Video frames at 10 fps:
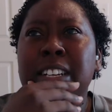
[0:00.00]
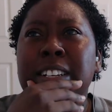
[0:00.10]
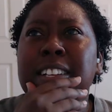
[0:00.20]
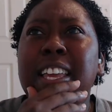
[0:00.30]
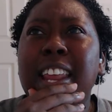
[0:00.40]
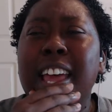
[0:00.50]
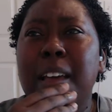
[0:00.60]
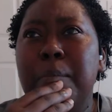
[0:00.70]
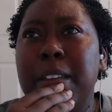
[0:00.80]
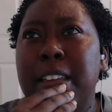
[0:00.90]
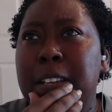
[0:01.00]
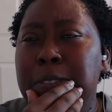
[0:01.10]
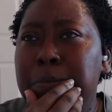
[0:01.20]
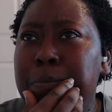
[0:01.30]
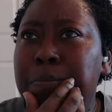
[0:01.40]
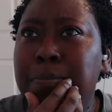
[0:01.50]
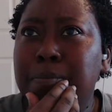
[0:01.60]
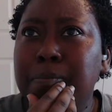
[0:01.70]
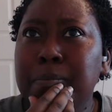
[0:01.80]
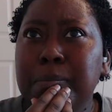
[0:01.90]
It had me
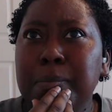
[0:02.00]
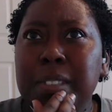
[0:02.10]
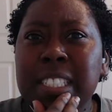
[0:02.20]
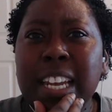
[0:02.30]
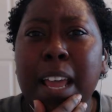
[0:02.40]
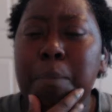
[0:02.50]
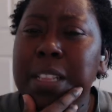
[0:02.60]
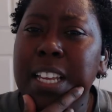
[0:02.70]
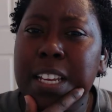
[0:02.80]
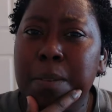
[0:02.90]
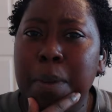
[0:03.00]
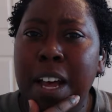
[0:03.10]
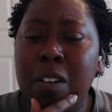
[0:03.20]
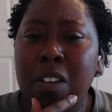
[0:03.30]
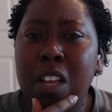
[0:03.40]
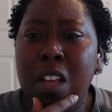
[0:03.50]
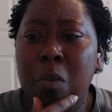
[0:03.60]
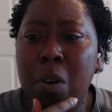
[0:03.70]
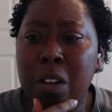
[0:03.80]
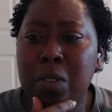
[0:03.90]
thinking about
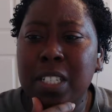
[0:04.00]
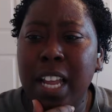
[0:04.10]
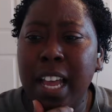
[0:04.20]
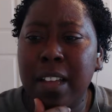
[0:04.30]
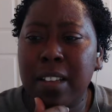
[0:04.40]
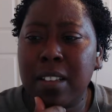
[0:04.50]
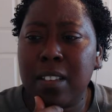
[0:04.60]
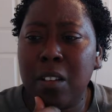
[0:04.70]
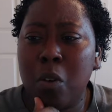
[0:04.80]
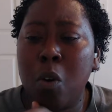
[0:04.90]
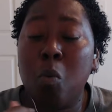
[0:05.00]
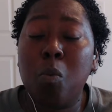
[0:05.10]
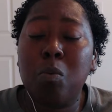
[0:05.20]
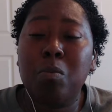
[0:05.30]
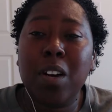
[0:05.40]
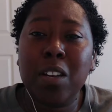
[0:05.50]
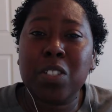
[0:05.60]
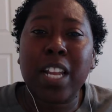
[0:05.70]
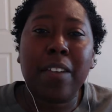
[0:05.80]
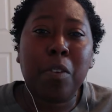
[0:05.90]
what it was like or what it was
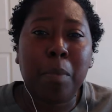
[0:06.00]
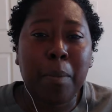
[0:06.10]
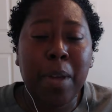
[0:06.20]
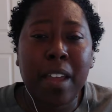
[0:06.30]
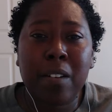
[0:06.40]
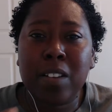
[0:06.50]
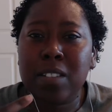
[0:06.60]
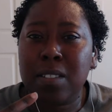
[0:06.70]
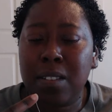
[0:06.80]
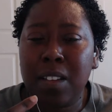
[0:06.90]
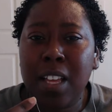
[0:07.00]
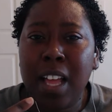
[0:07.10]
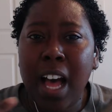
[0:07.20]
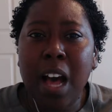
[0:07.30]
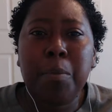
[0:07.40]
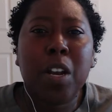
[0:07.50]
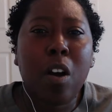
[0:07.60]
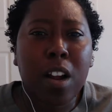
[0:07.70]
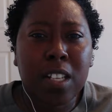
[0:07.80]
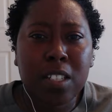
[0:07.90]
like for my parents. I'm in
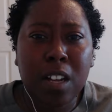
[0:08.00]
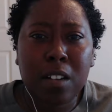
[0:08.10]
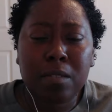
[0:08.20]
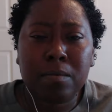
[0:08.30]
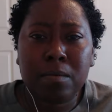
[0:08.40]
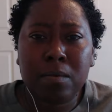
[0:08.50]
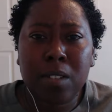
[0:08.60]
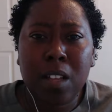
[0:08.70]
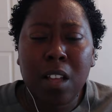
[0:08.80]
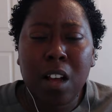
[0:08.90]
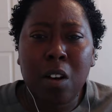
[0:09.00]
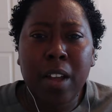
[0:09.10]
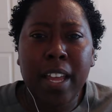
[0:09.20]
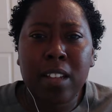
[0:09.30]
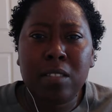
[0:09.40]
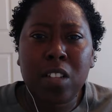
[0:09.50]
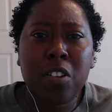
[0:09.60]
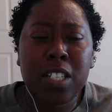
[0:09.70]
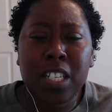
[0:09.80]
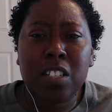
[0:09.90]
Arkansas. Okay,
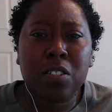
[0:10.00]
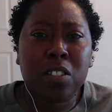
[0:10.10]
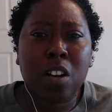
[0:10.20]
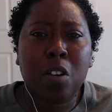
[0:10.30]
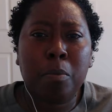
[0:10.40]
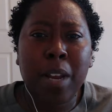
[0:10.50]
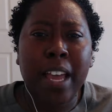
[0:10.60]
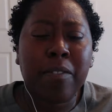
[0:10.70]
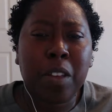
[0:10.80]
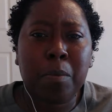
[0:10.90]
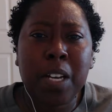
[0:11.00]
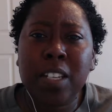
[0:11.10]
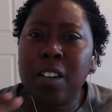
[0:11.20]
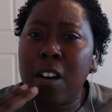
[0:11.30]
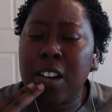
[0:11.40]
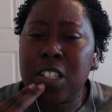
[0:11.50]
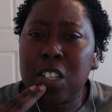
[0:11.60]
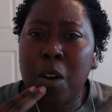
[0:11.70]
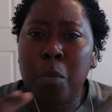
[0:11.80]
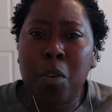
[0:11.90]
36 years old, black female in
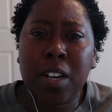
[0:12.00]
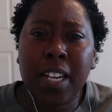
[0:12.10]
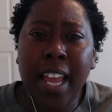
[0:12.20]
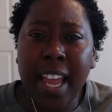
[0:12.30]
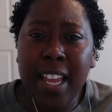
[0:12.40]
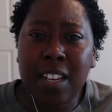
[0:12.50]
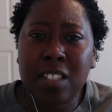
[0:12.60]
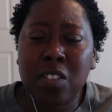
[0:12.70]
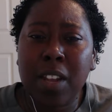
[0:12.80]
Arkansas, born in the 80s. So that